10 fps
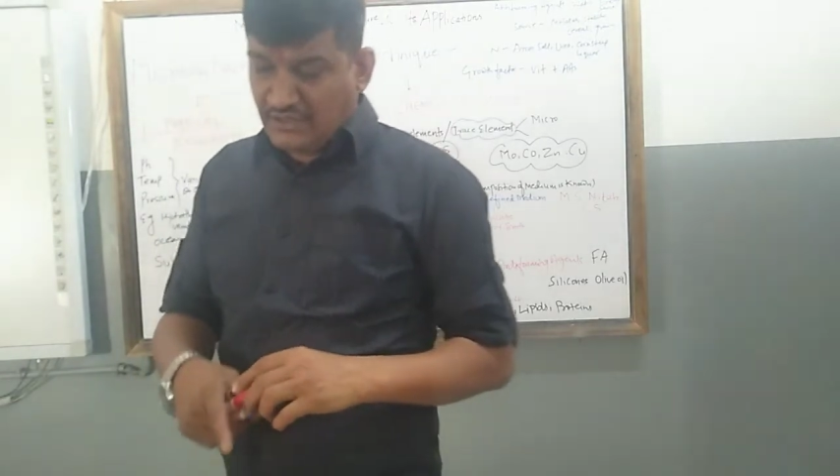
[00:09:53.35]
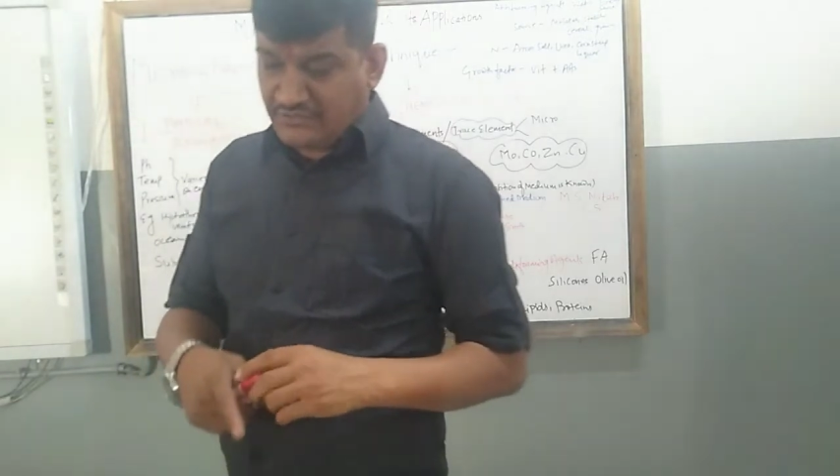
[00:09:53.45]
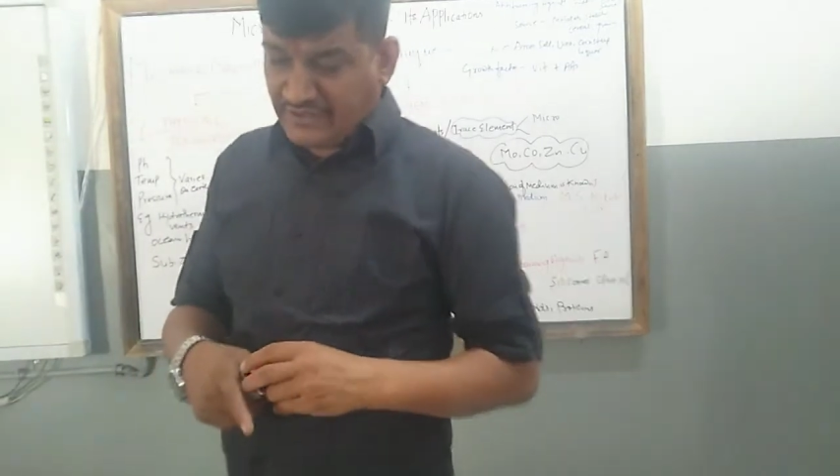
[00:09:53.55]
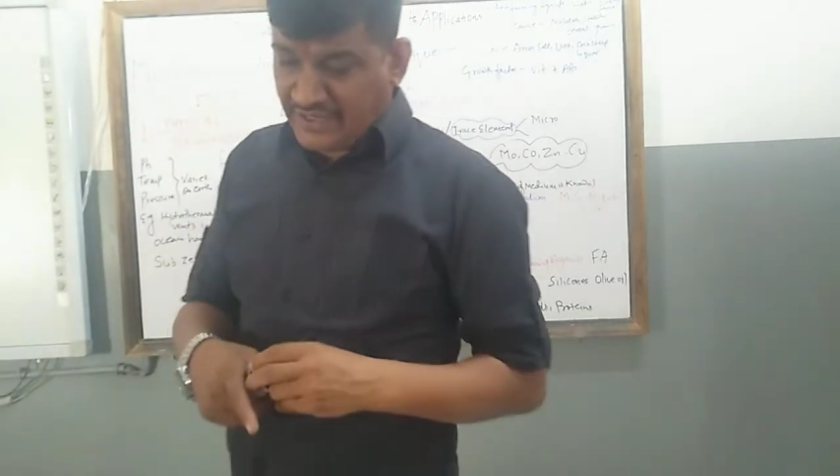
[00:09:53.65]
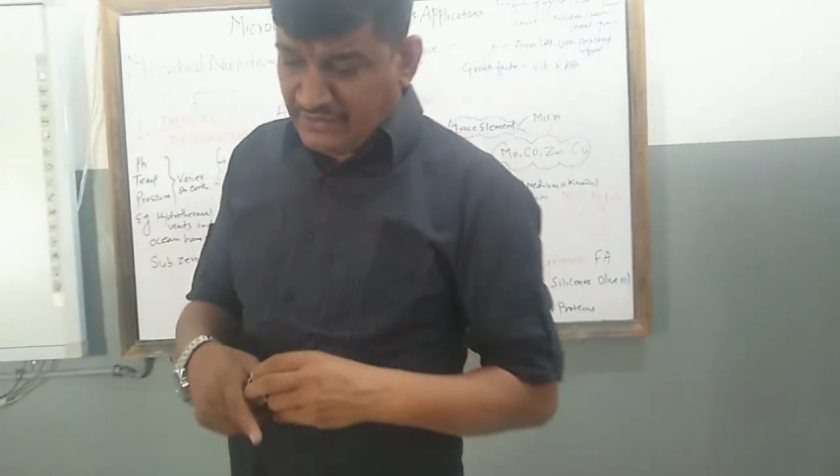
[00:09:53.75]

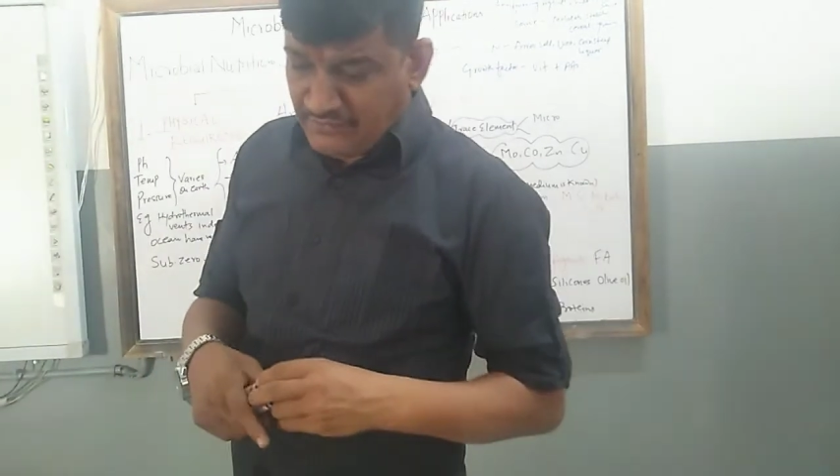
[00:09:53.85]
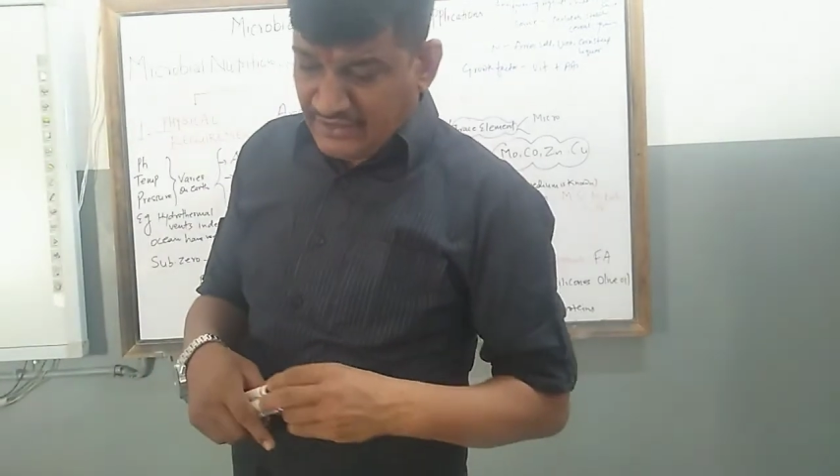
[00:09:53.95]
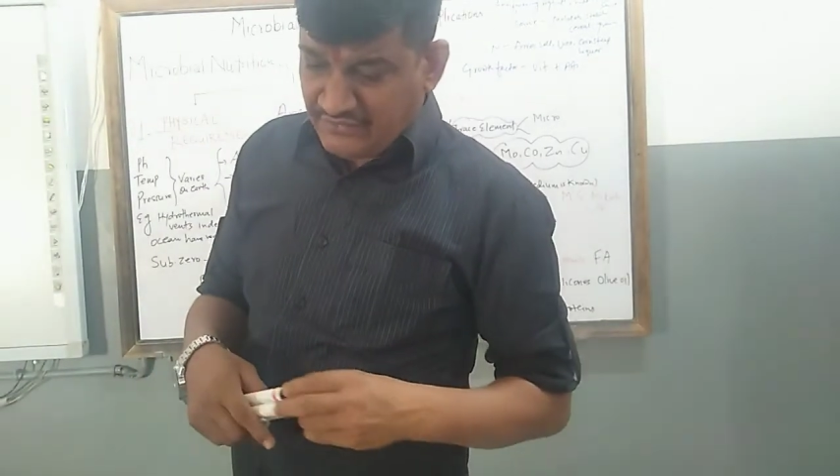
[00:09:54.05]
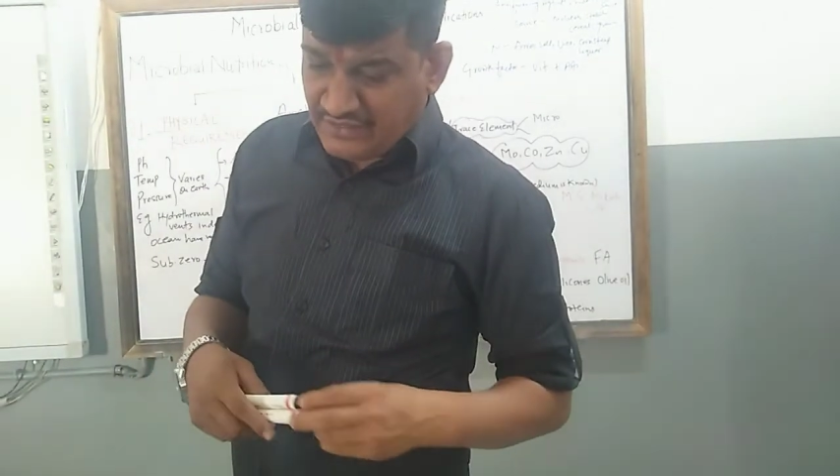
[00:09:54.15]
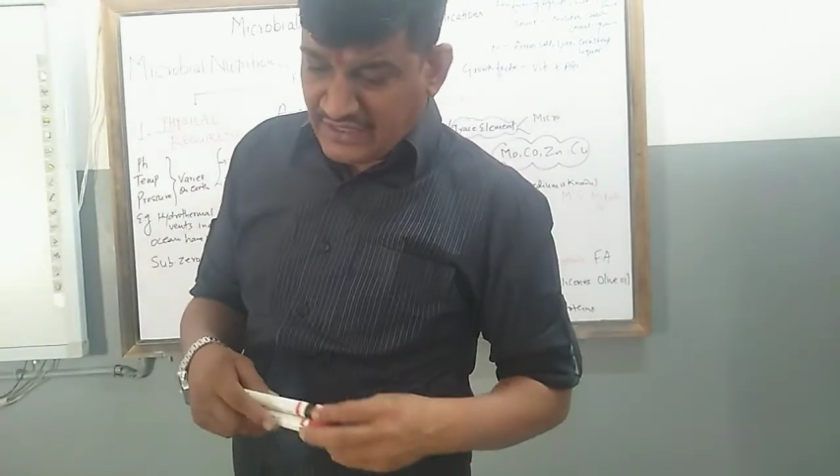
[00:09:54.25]
Second one
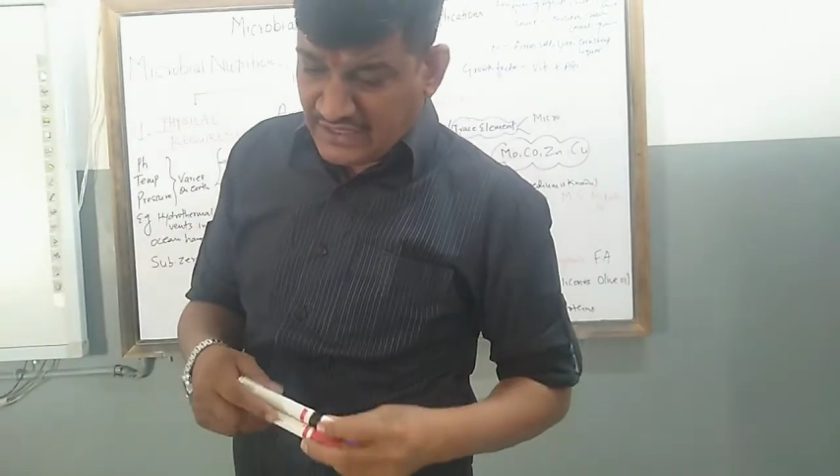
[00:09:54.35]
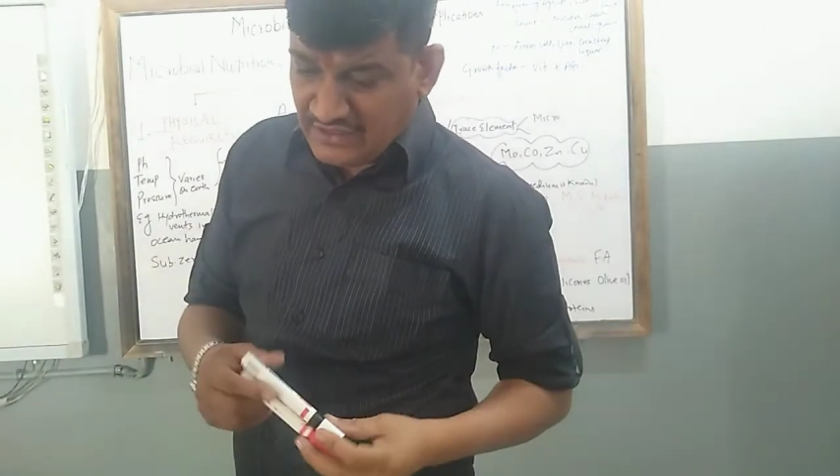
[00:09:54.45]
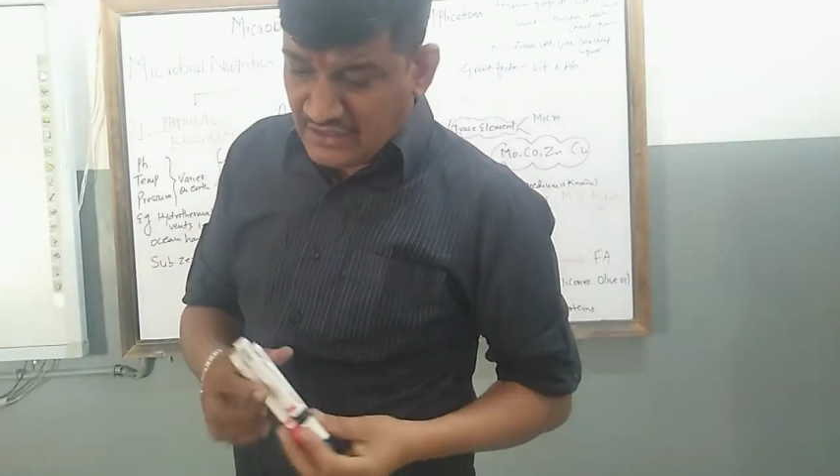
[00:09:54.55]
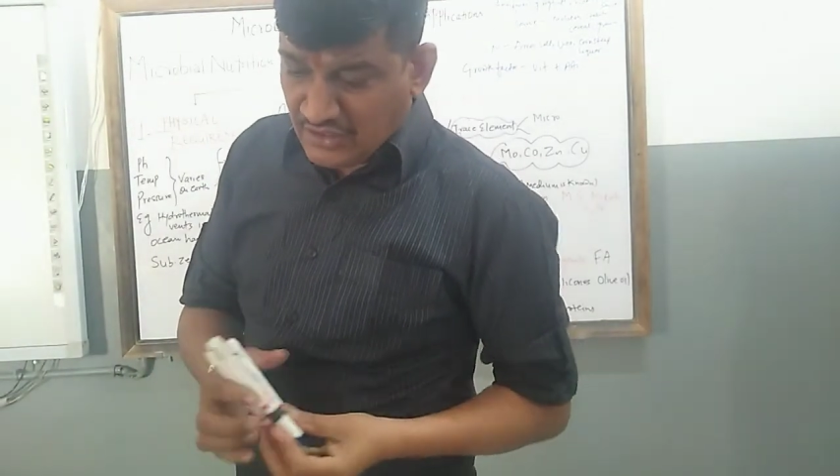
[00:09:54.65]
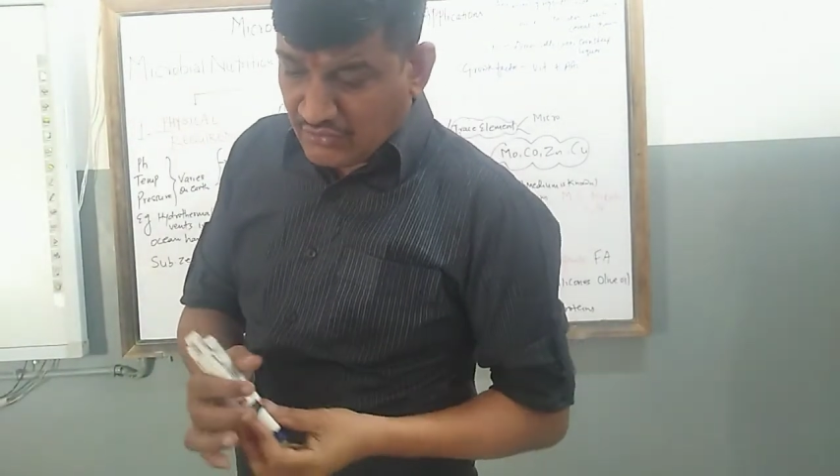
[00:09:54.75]
is
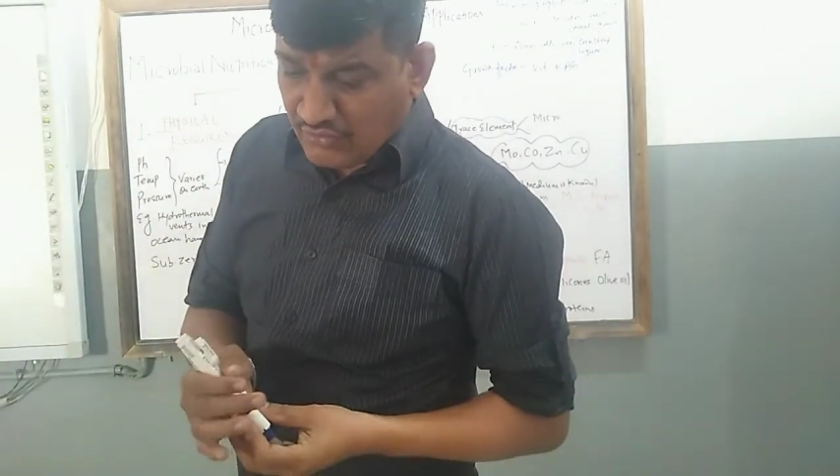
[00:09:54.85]
that